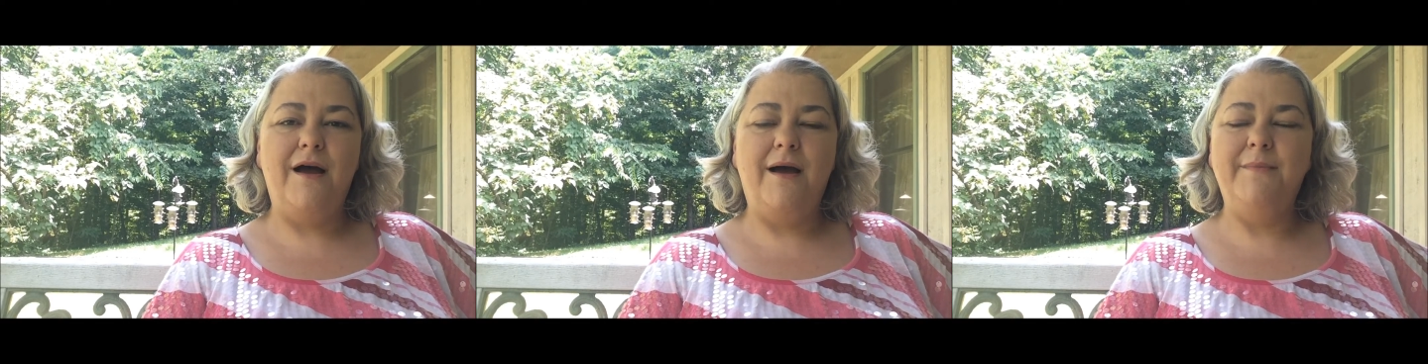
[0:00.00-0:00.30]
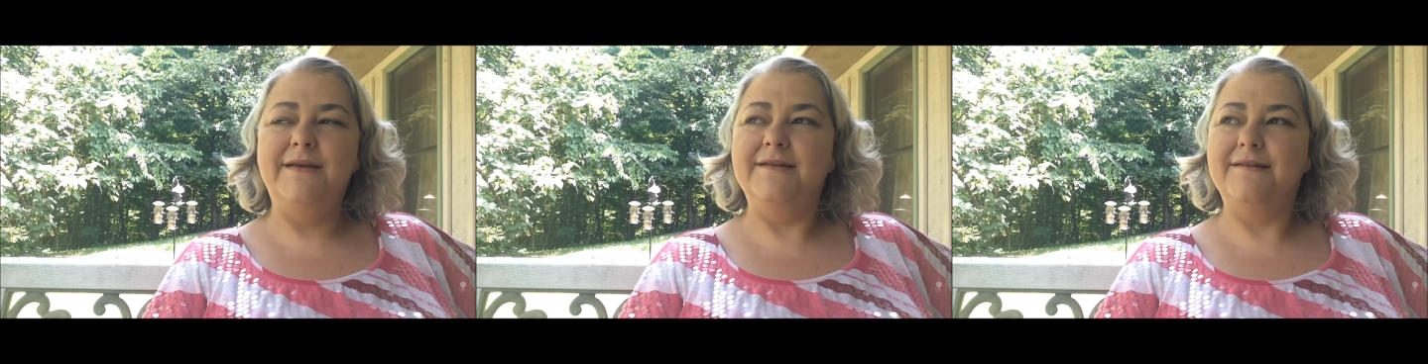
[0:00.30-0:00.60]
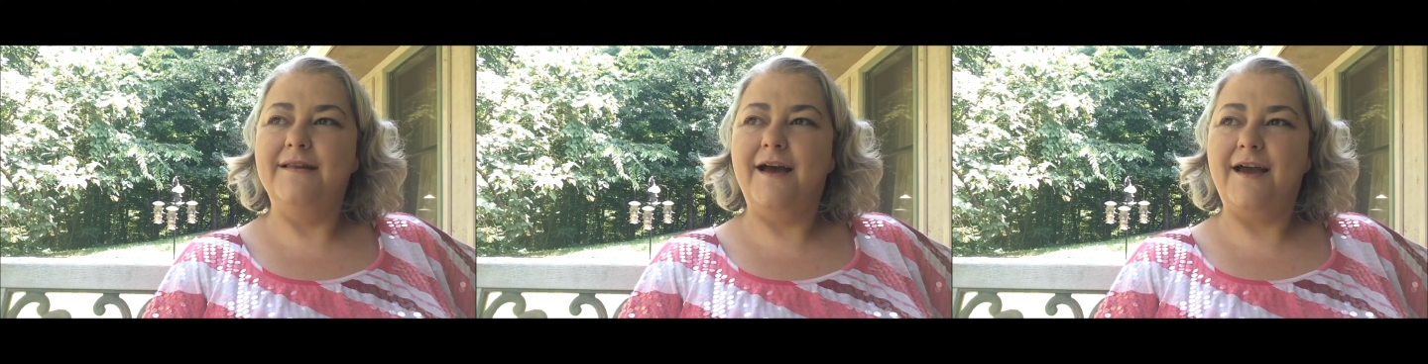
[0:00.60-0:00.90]
I'm
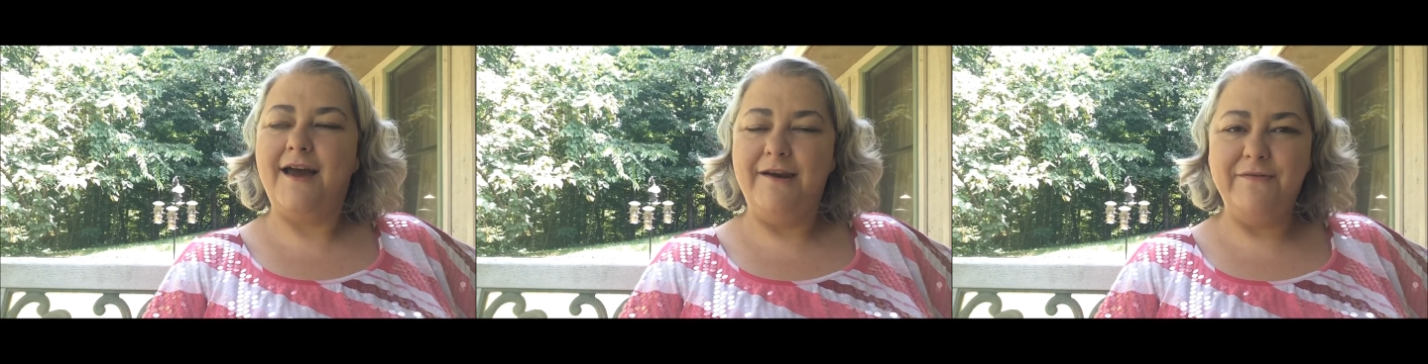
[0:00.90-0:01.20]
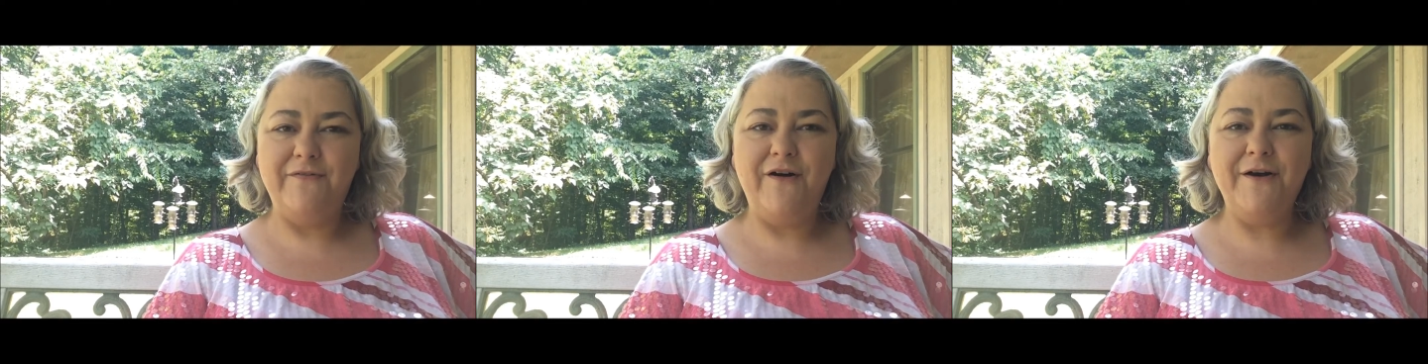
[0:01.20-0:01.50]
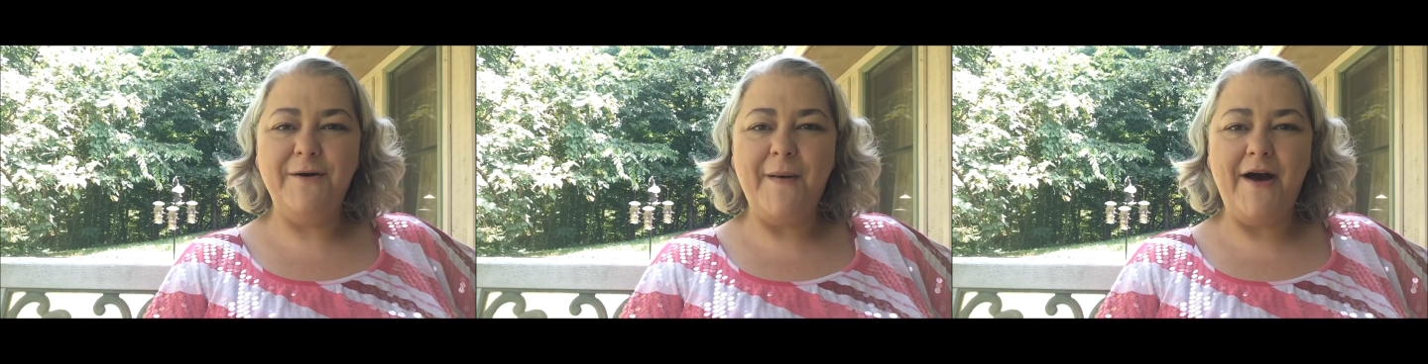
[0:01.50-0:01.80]
in kind of a
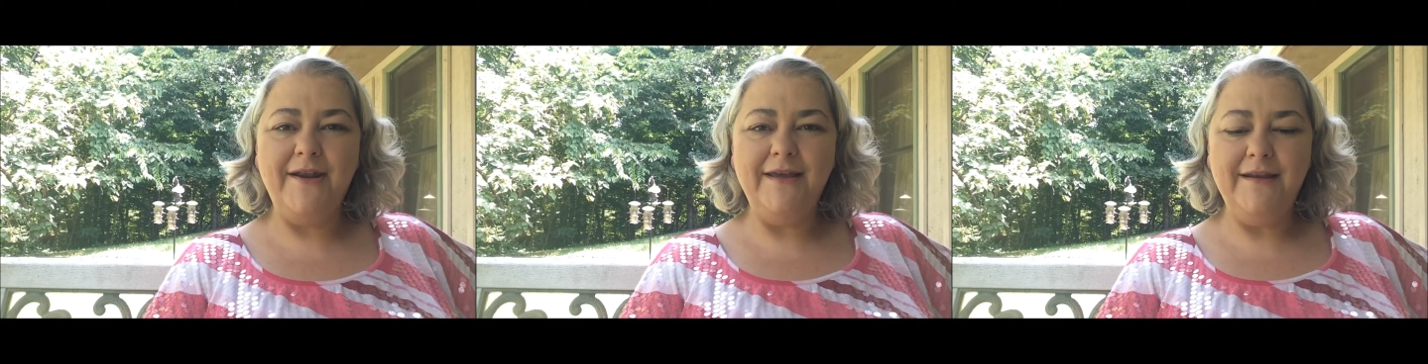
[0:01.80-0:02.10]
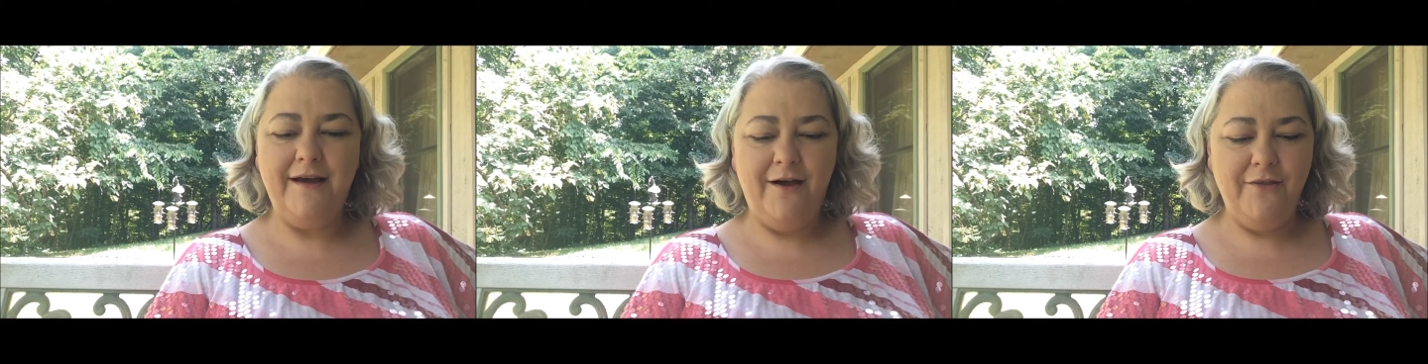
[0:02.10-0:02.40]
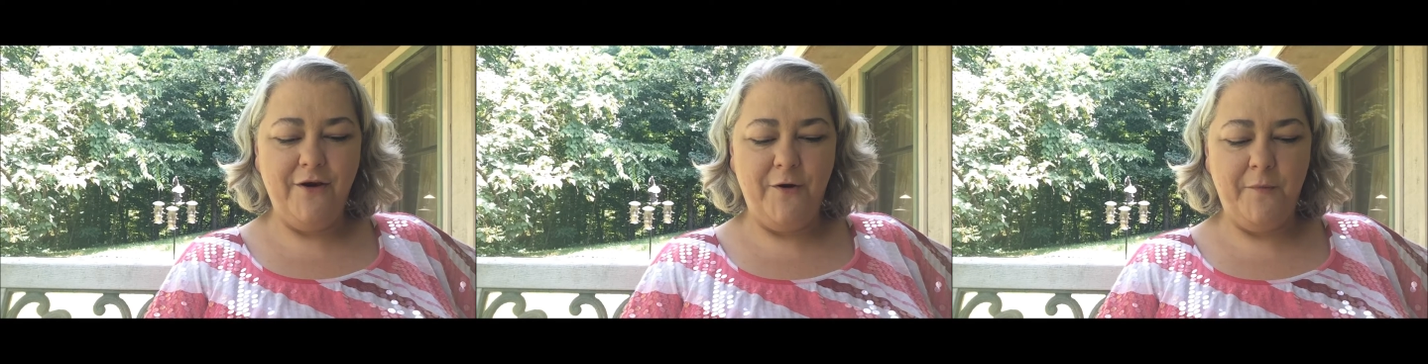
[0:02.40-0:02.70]
funk about it,
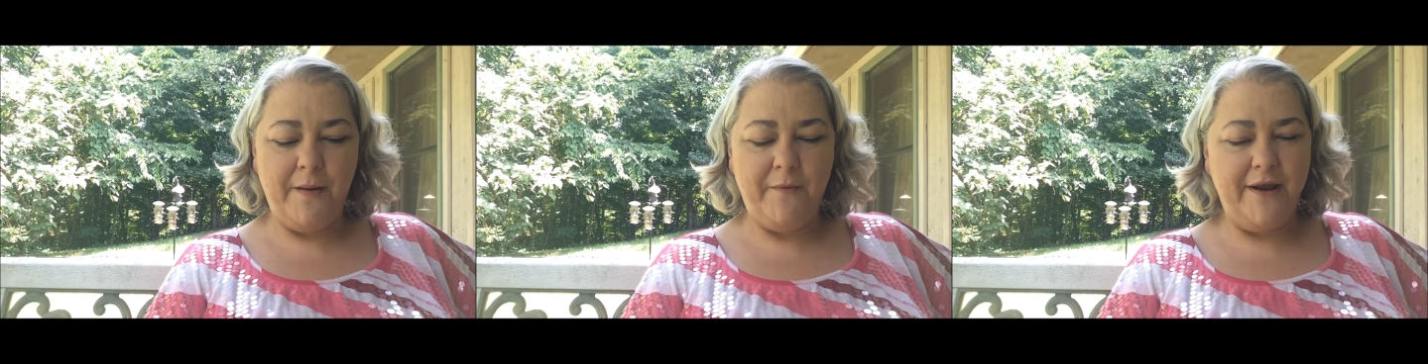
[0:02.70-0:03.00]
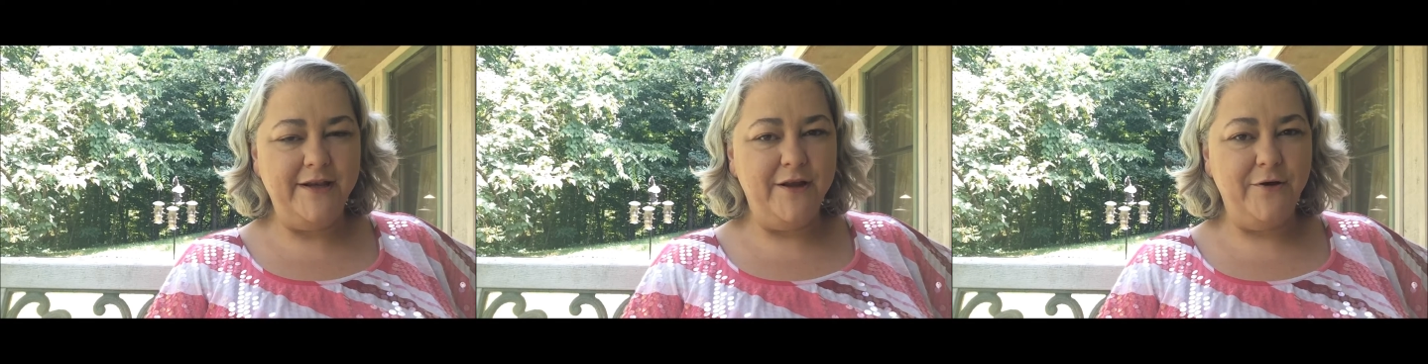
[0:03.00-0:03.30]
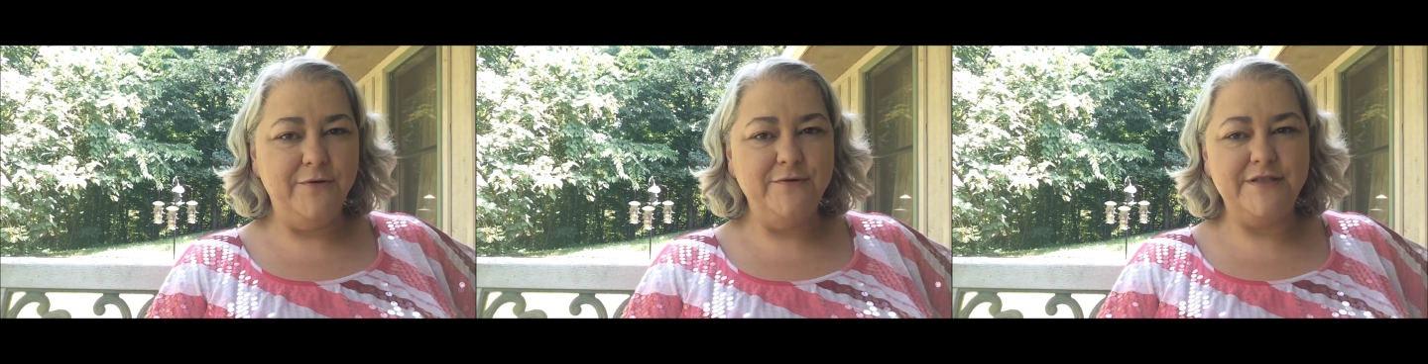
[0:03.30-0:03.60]
although my brain
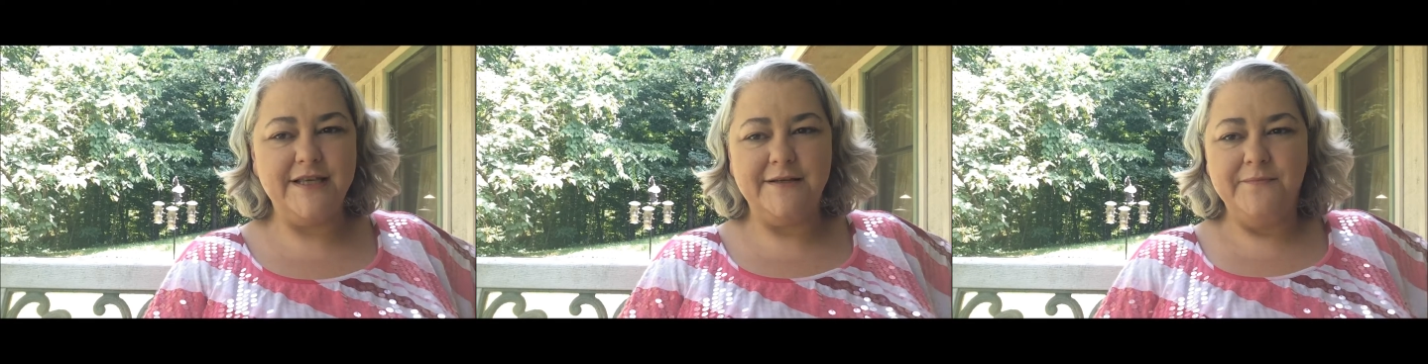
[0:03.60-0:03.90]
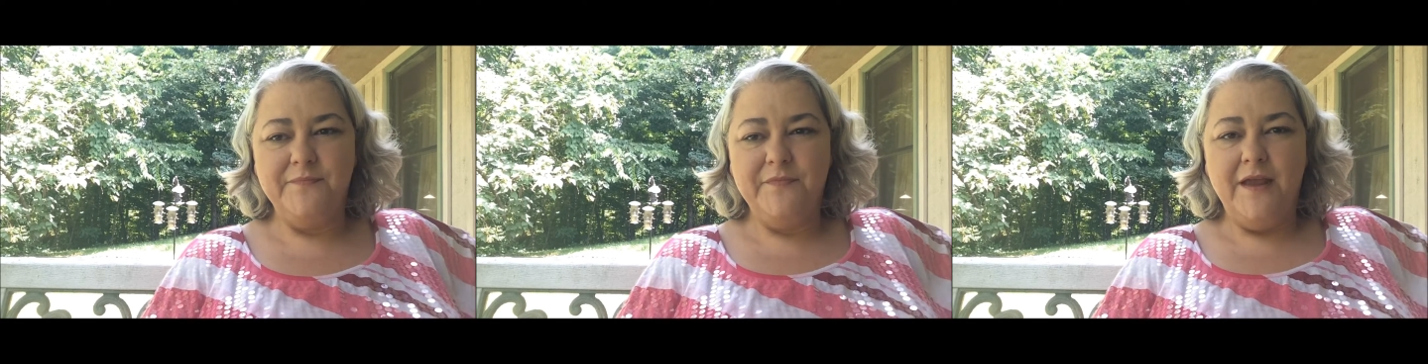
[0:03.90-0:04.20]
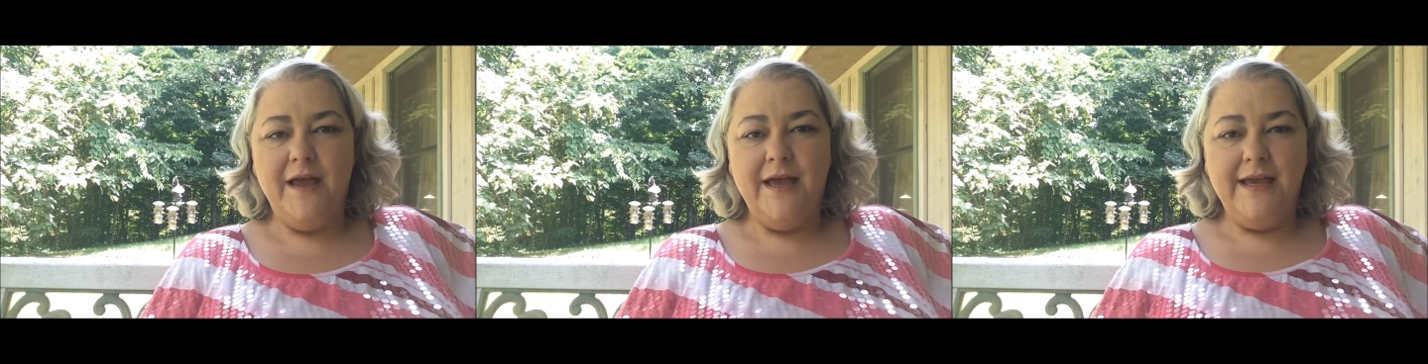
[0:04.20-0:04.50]
knows that.
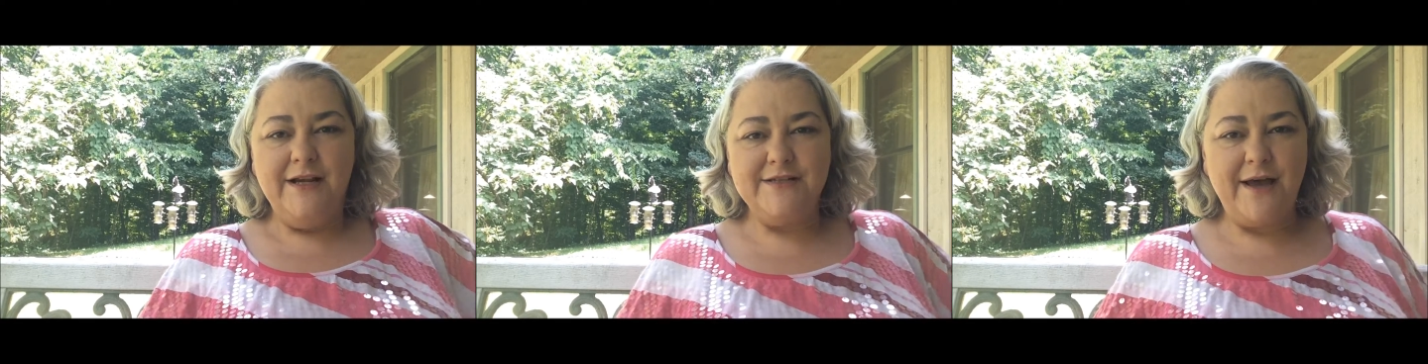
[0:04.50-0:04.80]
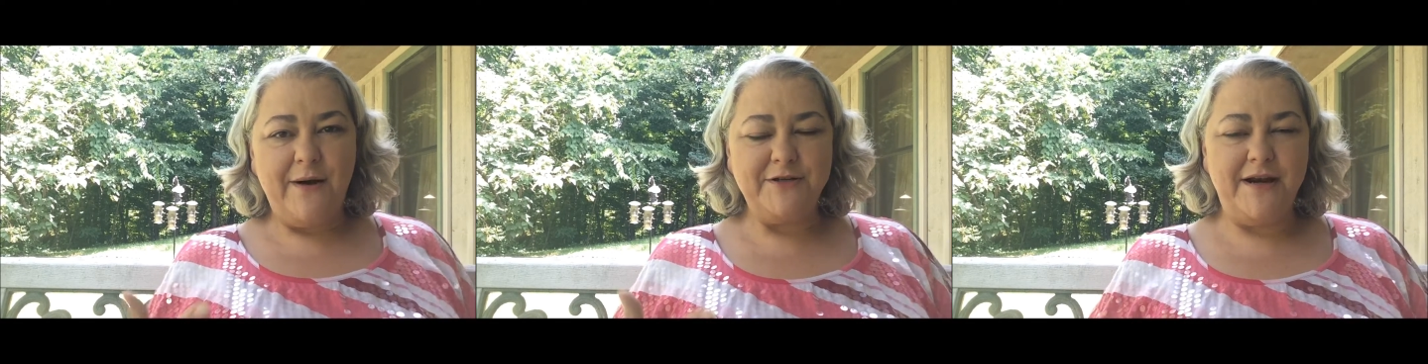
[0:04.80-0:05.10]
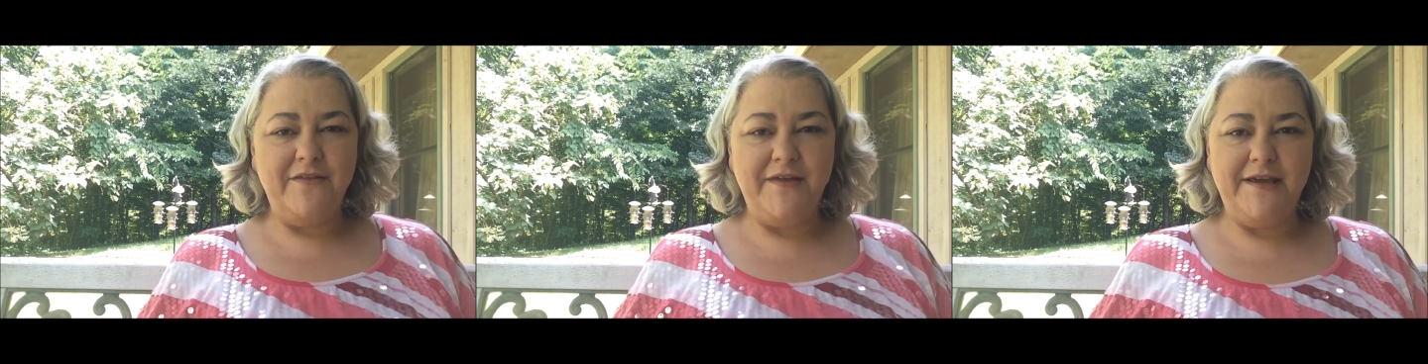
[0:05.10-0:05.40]
Here's how I
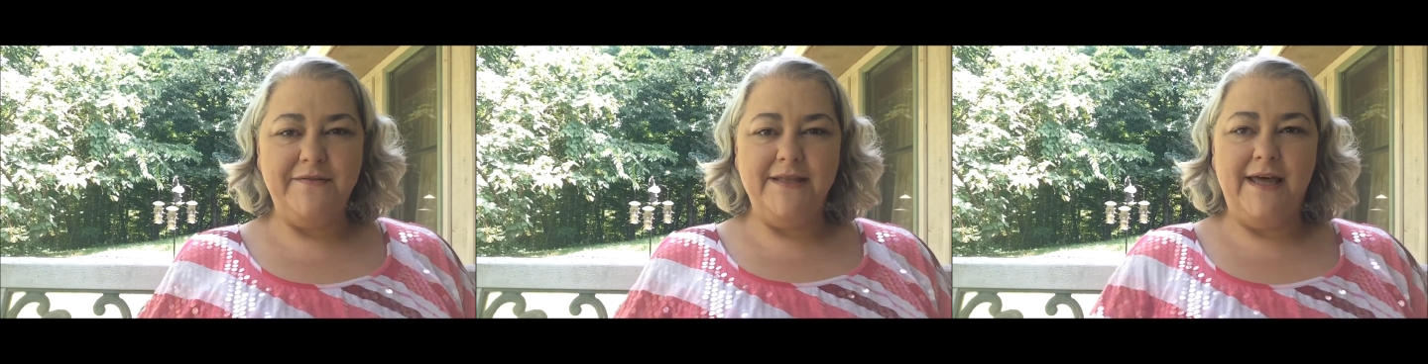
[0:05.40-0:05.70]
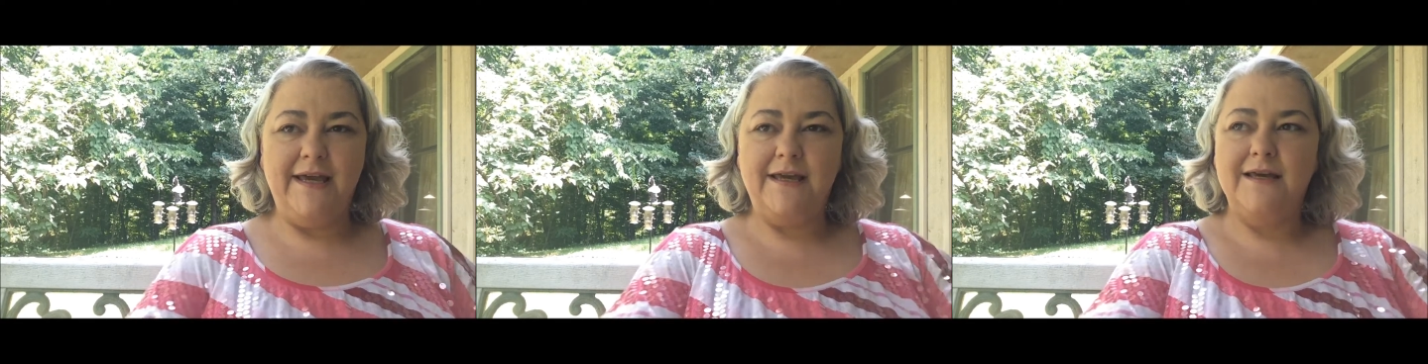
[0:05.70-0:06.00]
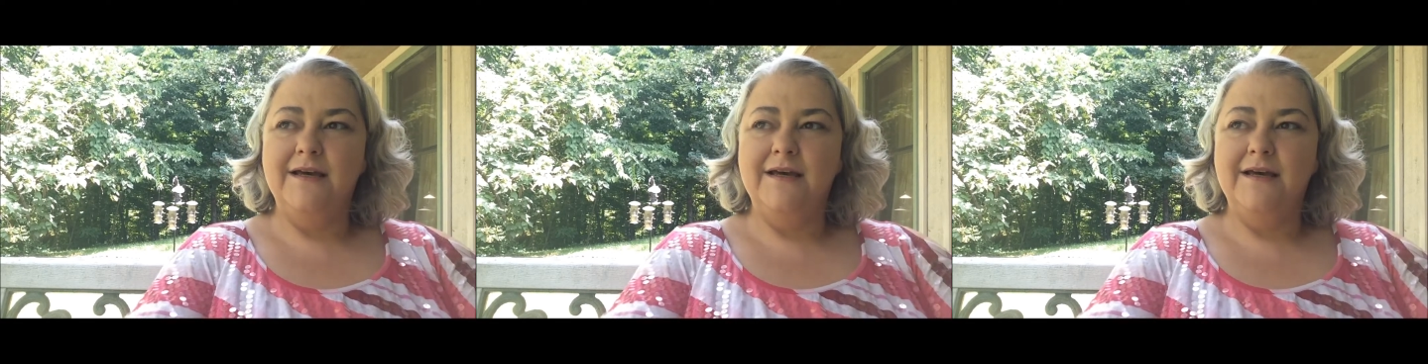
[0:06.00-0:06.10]
try to think of it: like,